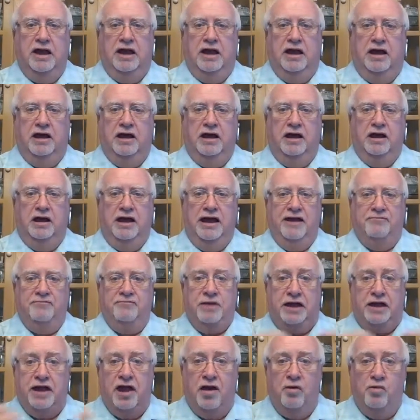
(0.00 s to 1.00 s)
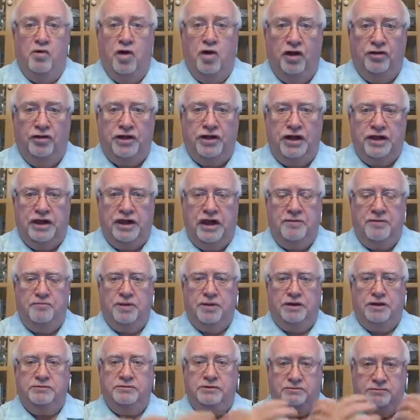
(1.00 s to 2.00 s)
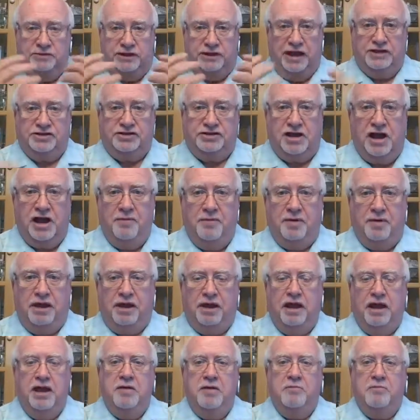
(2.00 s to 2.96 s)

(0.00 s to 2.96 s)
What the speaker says: Haven't become wealthy yet, but that's coming.